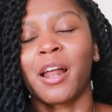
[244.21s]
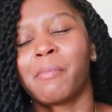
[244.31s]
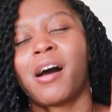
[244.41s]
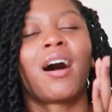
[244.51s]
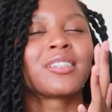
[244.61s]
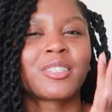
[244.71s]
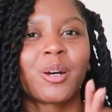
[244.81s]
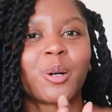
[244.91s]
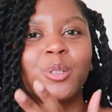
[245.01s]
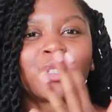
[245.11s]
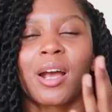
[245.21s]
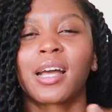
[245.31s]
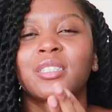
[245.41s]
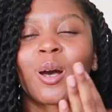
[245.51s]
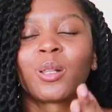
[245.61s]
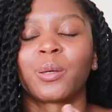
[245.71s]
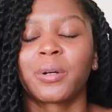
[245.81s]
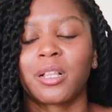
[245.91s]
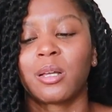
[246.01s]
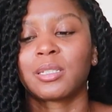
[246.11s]
I'm also trying to only
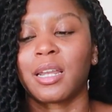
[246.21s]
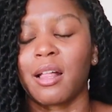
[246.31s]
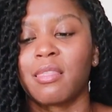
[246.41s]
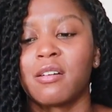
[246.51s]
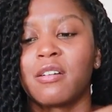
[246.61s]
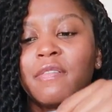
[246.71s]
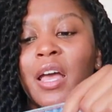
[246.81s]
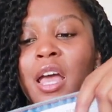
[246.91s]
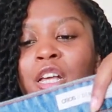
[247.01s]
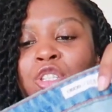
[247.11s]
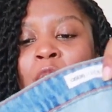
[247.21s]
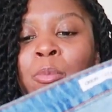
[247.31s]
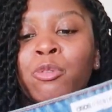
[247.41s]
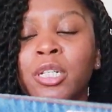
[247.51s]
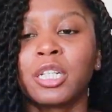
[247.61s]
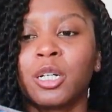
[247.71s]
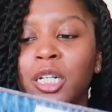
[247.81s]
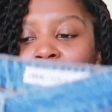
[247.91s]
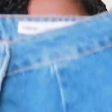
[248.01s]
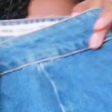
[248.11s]
wear clothes that I love, so I'm really
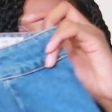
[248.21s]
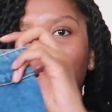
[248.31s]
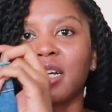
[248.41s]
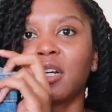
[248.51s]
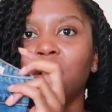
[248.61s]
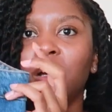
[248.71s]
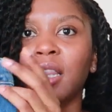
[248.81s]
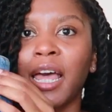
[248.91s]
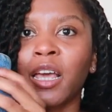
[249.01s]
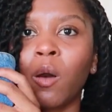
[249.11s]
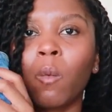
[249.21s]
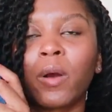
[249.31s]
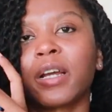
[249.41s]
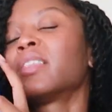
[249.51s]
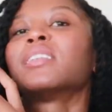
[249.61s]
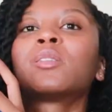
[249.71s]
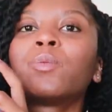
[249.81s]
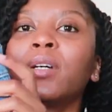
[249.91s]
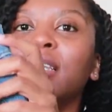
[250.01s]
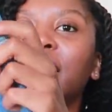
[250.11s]
gonna try to like wear this
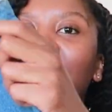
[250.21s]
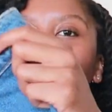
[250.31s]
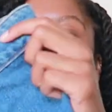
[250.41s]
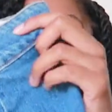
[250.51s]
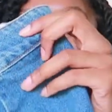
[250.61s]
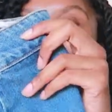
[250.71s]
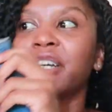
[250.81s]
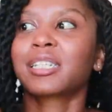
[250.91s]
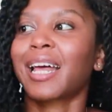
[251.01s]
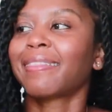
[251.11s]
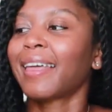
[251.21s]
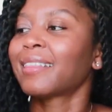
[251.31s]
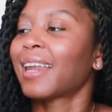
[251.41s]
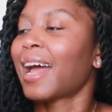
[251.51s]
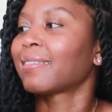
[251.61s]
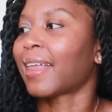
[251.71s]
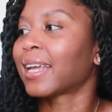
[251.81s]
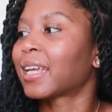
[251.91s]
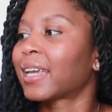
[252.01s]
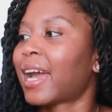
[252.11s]
with an actual outfit, because I think that I
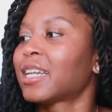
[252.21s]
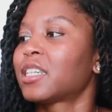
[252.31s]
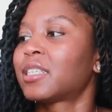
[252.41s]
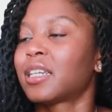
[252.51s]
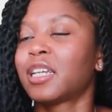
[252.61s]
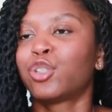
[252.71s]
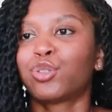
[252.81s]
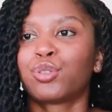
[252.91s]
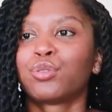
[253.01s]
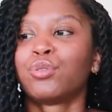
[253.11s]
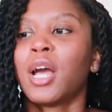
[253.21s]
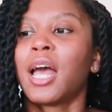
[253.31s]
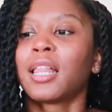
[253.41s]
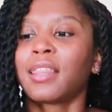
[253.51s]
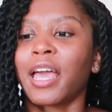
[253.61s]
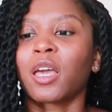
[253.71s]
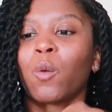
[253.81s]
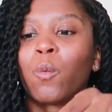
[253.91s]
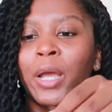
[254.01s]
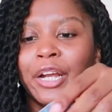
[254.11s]
like it. I just need to like
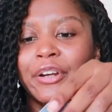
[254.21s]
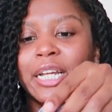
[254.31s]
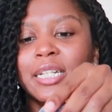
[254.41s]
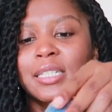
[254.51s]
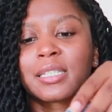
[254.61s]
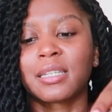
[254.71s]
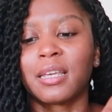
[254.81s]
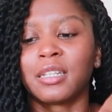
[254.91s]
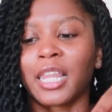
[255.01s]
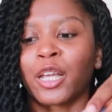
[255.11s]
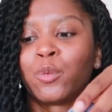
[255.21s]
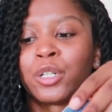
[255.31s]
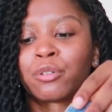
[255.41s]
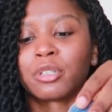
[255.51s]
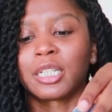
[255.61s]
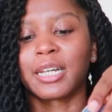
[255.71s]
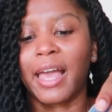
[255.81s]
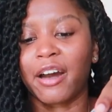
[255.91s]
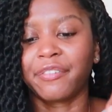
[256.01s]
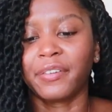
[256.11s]
wear it like with a really good
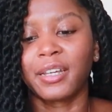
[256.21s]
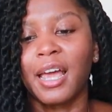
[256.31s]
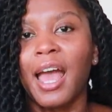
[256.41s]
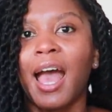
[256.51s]
outfit.